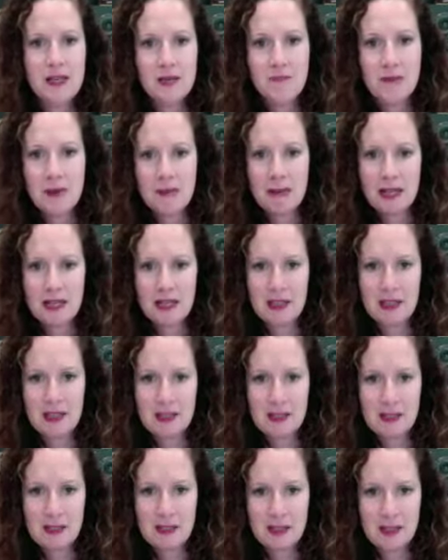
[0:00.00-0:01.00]
but my
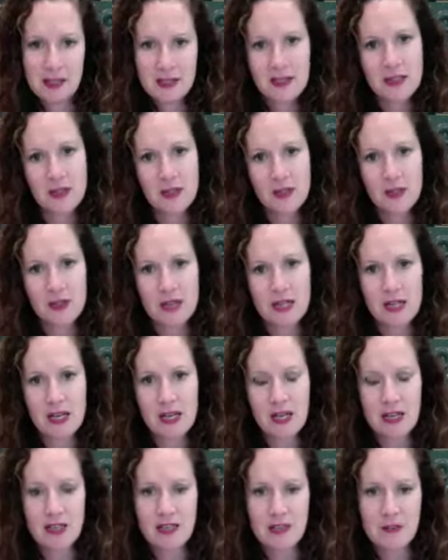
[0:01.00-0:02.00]
16-year-old
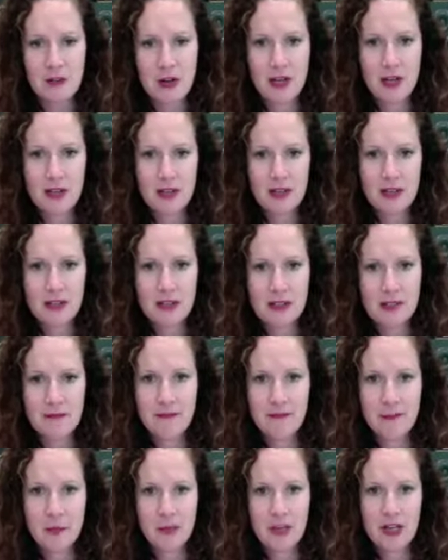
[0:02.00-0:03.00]
son and his friend
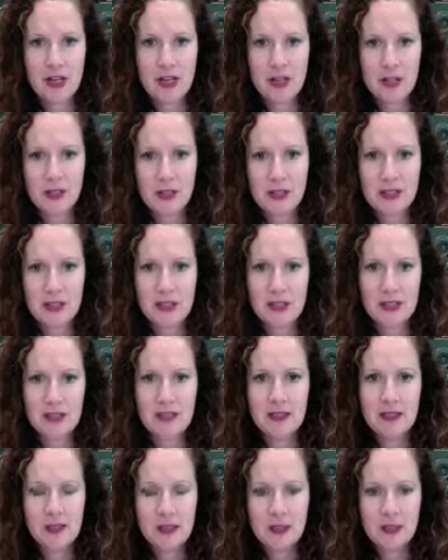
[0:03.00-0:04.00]
wanted to go see
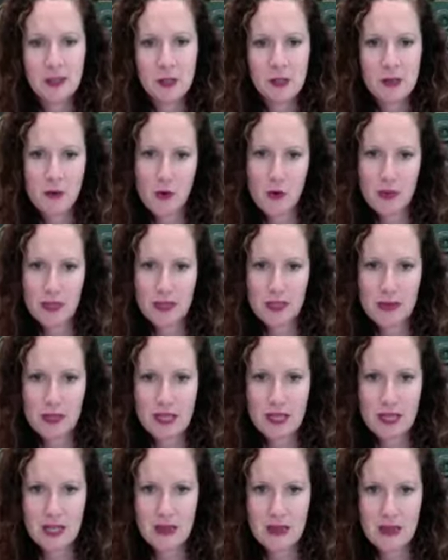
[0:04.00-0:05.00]
it, and so of course I
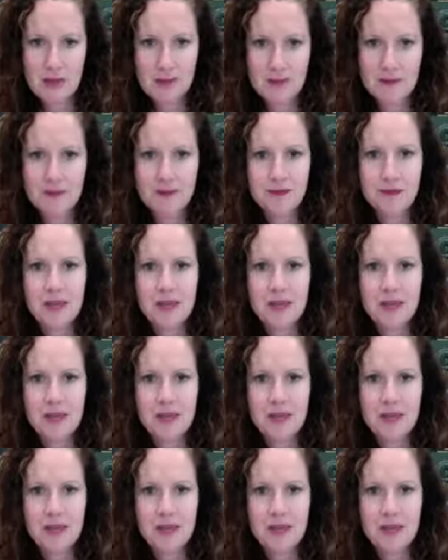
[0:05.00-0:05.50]
would take them.